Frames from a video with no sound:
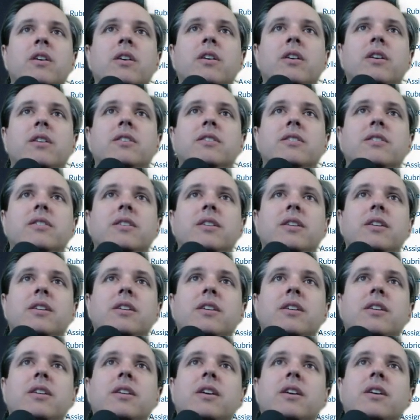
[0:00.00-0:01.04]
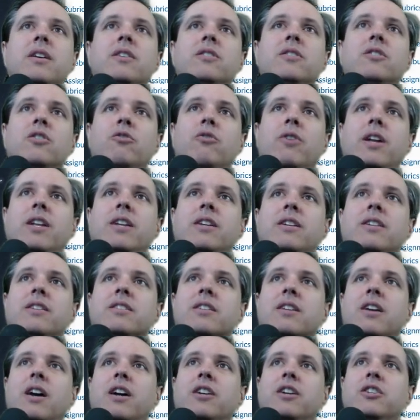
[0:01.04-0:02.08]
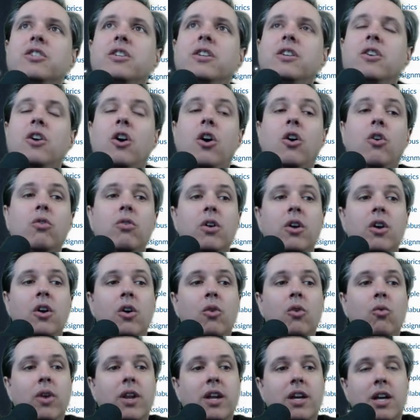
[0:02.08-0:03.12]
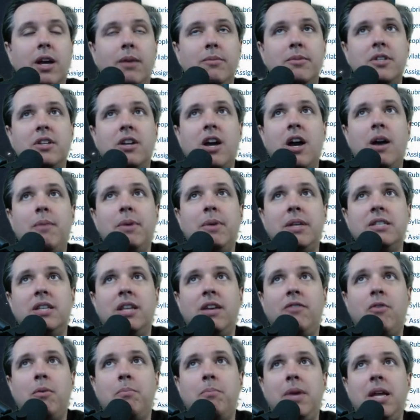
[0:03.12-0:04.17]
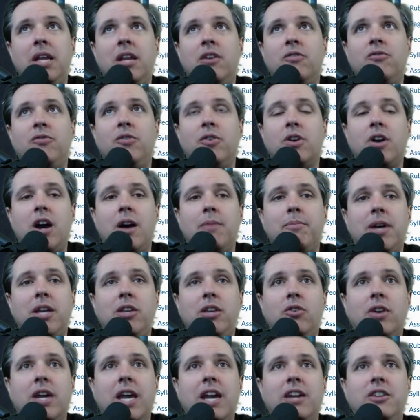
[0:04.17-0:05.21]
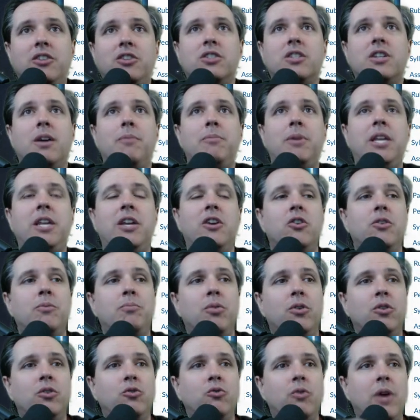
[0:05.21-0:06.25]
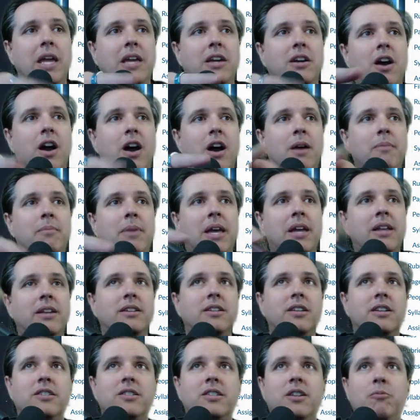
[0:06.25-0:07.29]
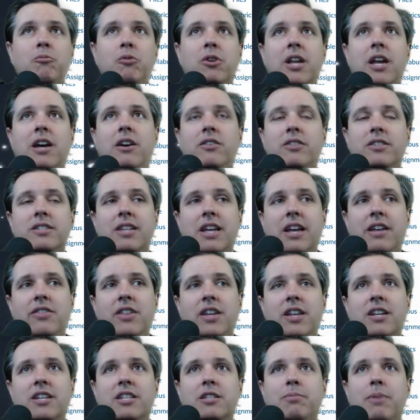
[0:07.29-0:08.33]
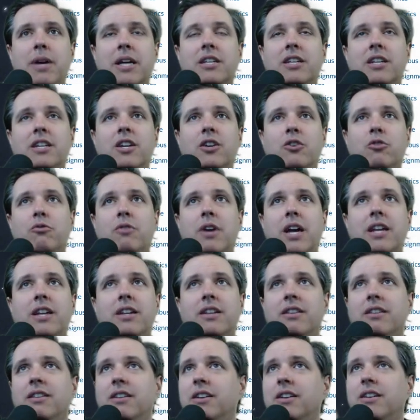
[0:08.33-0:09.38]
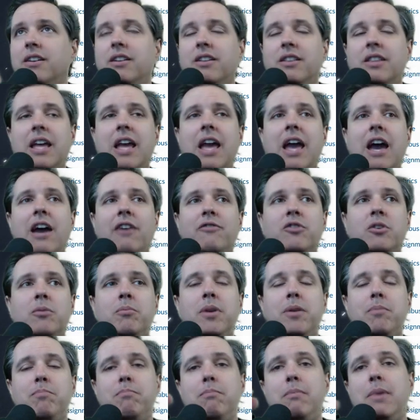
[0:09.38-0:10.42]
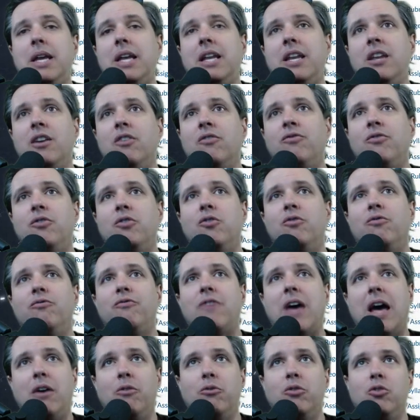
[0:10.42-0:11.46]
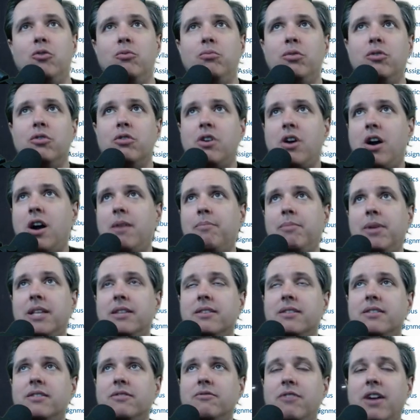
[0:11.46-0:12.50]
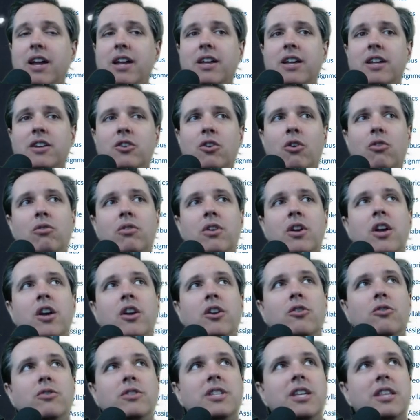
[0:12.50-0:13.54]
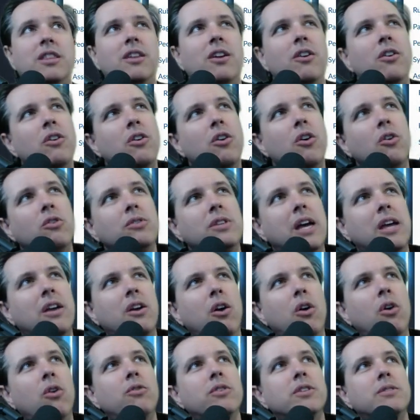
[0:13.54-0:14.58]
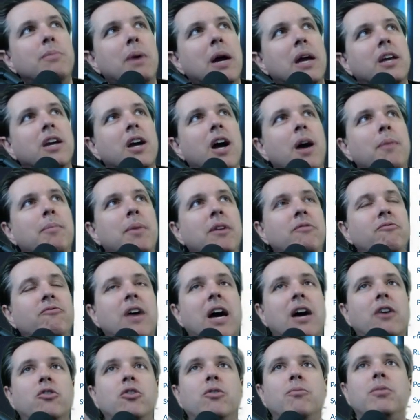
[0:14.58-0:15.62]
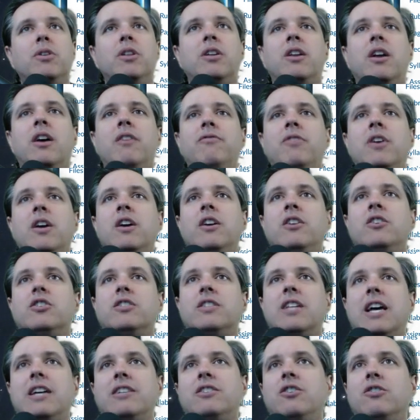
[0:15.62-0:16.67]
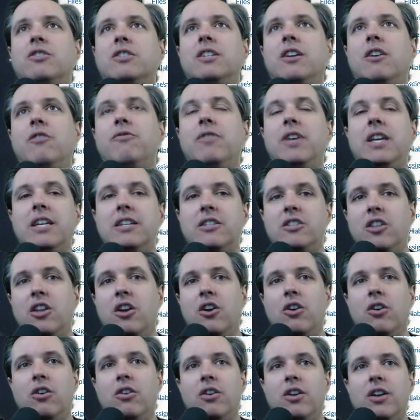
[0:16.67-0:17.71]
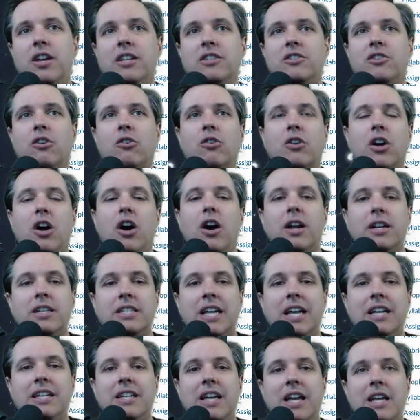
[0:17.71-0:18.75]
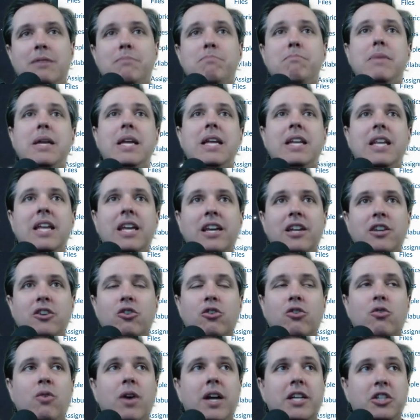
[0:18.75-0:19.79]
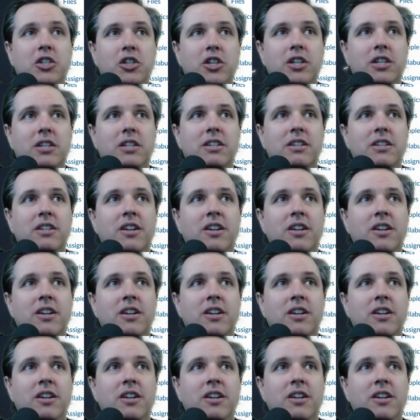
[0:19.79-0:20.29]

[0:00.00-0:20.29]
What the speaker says: Let's see. It's a graded discussion. Oh, when it comes to comments, leave a meaningful comment. You can't just come in here and put great comment to someone else and then expect to get credit. They have to be meaningful, valuable comments, right? And don't sit there and go like, oh, is my comment valuable enough? Just ask yourself, is there content and meaning in your question?